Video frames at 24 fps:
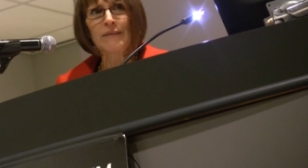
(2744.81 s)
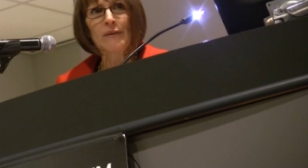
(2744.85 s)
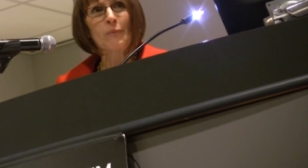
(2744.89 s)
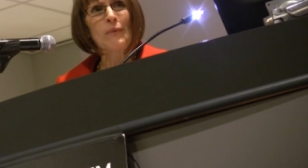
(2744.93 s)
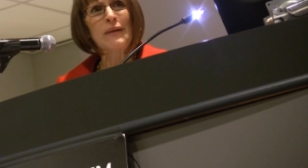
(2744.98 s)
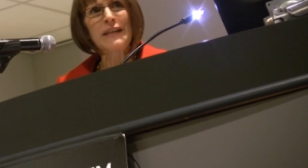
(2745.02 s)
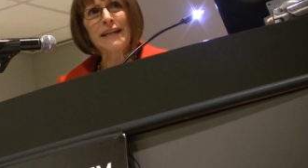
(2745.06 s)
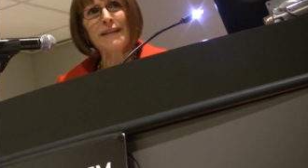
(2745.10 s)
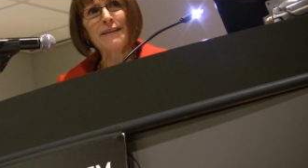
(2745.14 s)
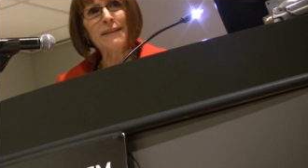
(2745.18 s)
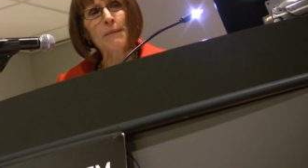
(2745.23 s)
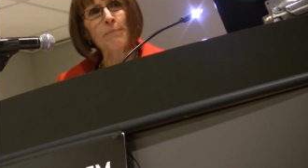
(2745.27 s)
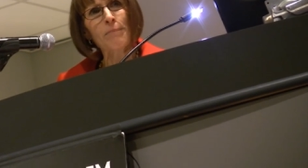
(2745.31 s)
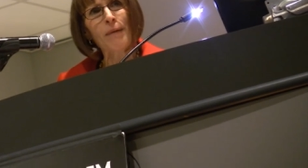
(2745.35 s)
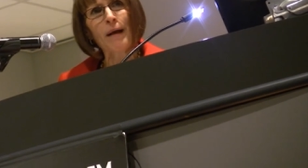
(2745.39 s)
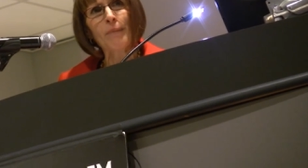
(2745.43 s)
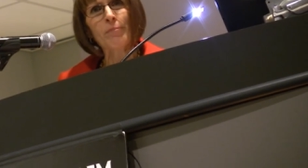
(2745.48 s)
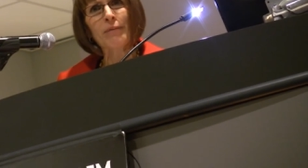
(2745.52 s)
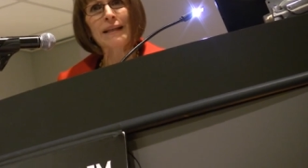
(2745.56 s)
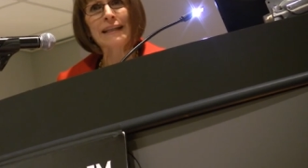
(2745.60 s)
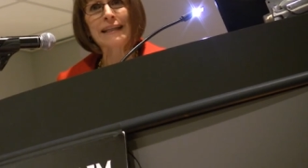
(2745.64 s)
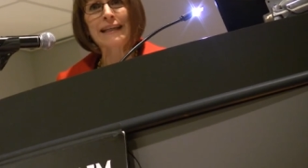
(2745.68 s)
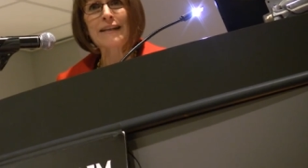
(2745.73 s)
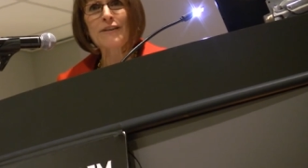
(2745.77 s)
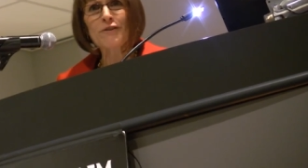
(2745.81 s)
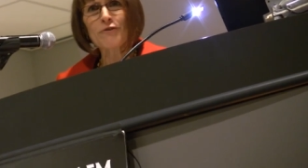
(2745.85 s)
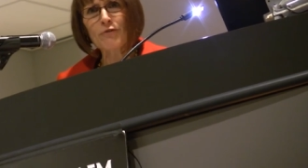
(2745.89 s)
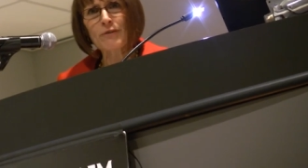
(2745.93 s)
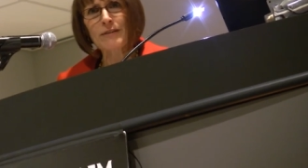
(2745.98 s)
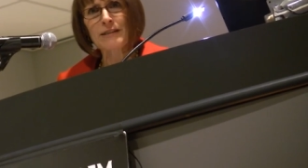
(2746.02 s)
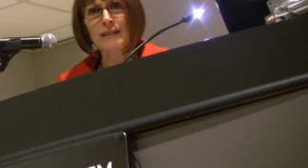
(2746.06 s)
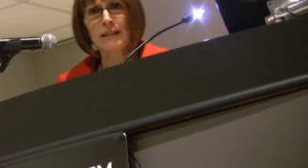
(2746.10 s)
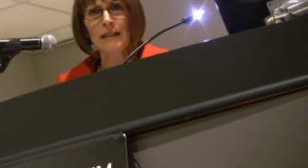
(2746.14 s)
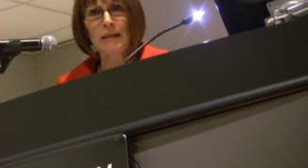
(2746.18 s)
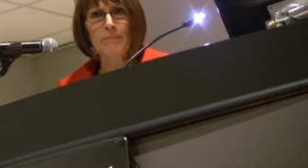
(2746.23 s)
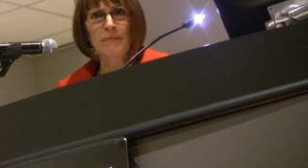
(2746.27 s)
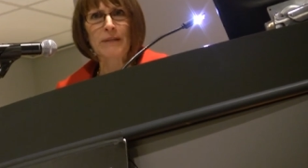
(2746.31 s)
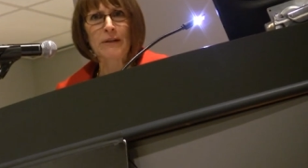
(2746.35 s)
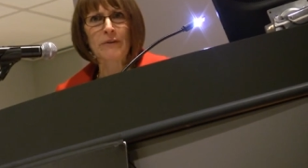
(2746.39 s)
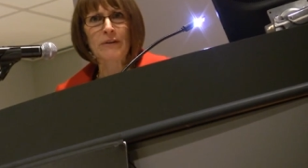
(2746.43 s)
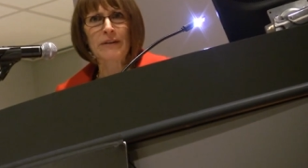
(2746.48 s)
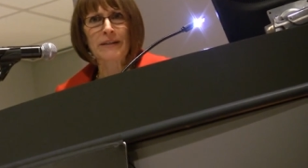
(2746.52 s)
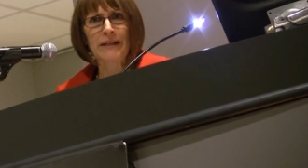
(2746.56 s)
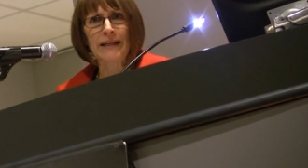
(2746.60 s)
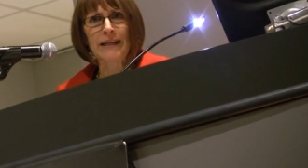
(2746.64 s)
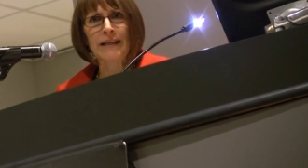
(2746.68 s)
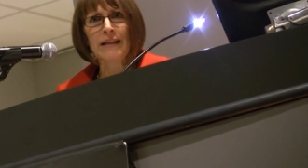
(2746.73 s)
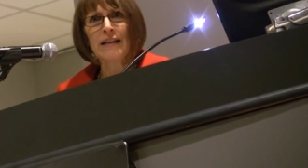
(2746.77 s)
We need the public interest
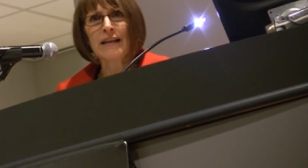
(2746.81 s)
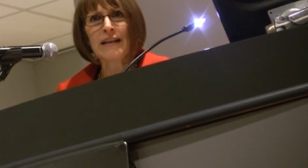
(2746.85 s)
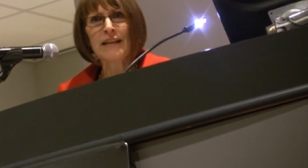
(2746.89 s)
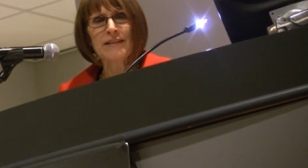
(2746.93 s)
community